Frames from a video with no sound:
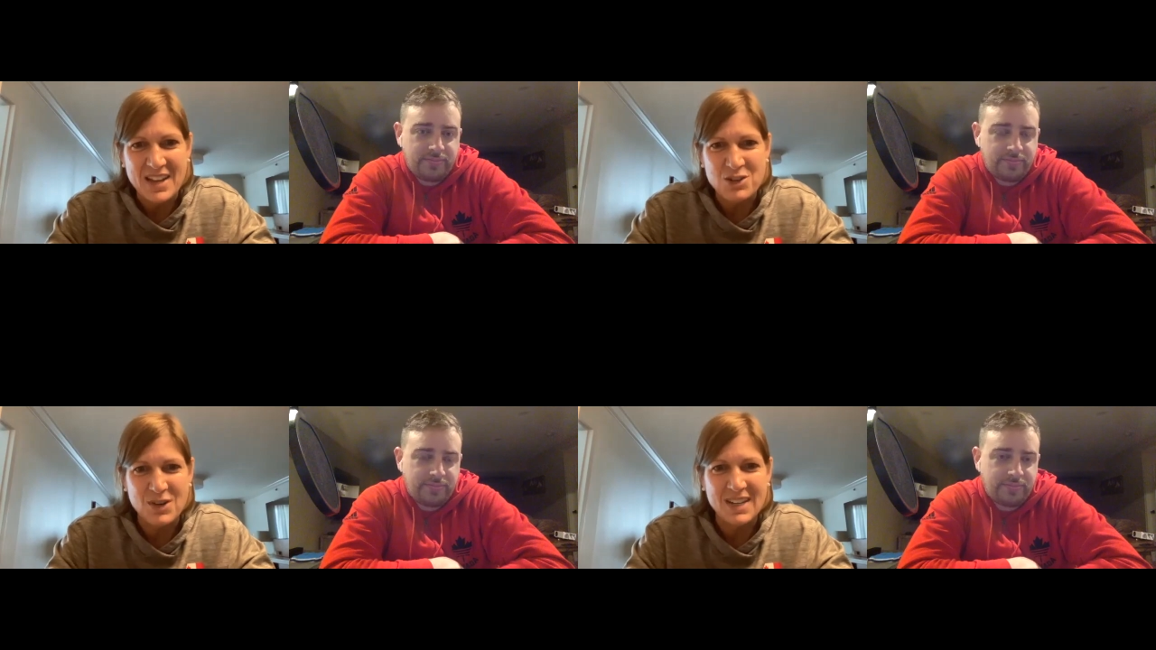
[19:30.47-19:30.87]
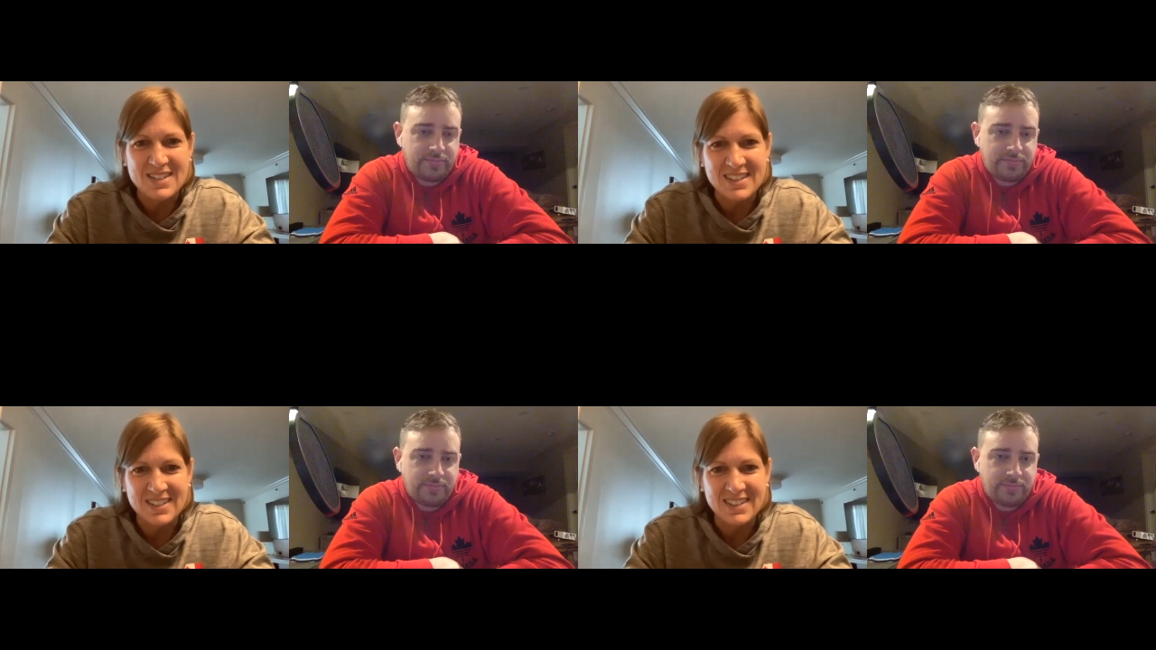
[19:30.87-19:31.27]
Speaker 1: trend
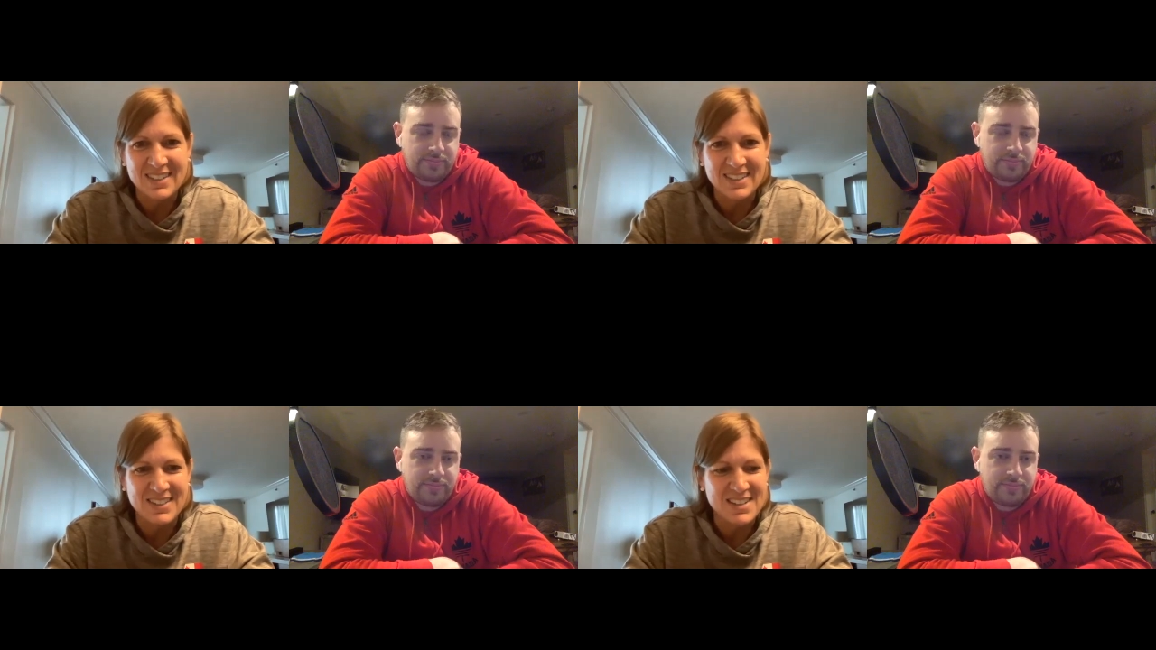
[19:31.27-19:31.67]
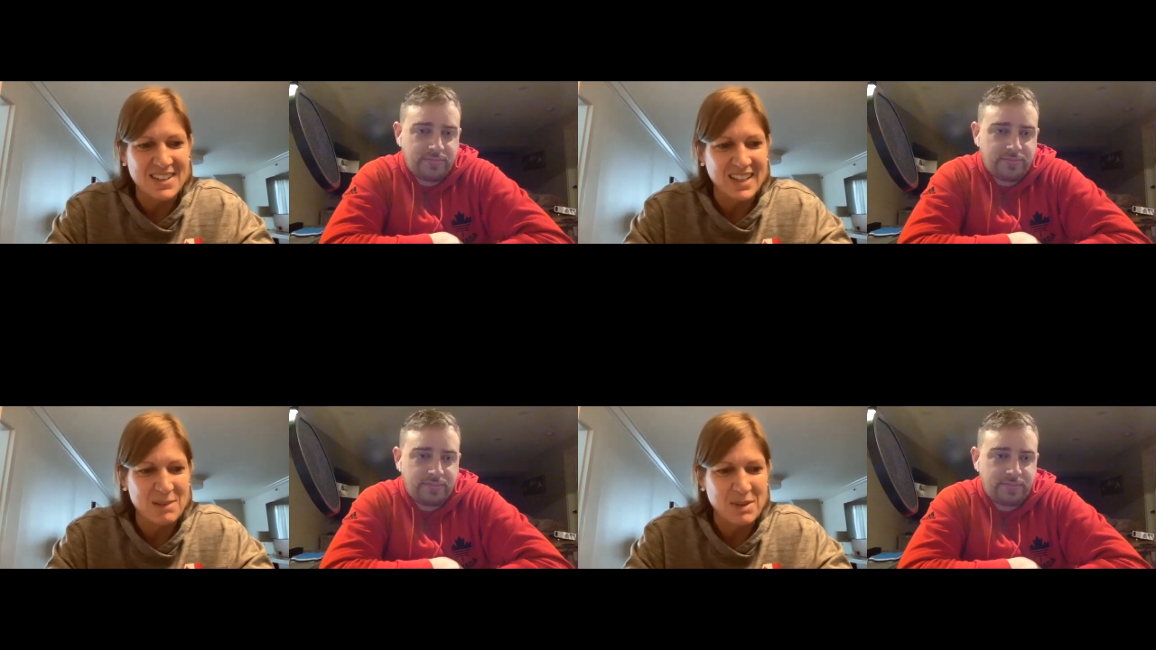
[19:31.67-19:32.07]
on, on to
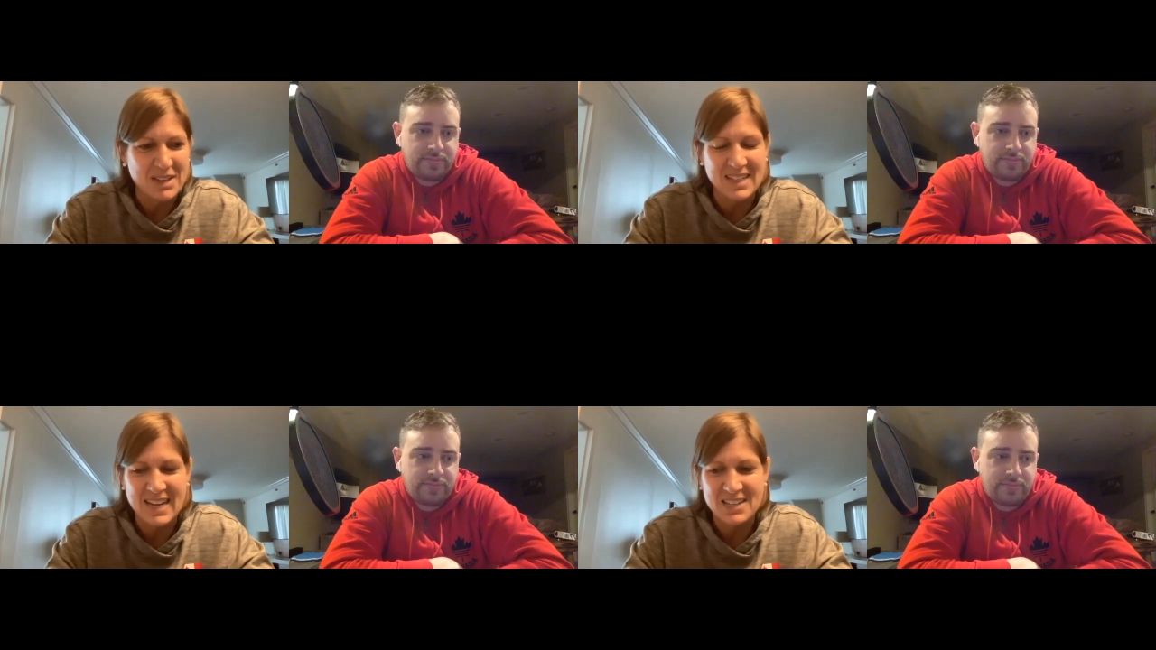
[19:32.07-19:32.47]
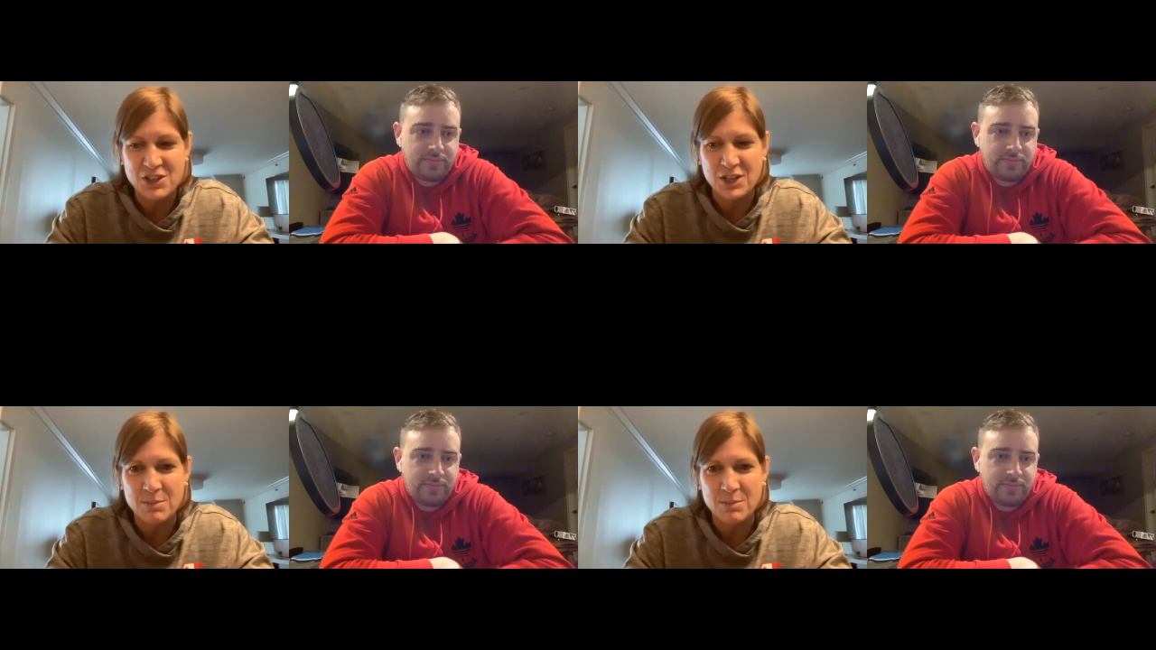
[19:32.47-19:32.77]
the Olympics last year.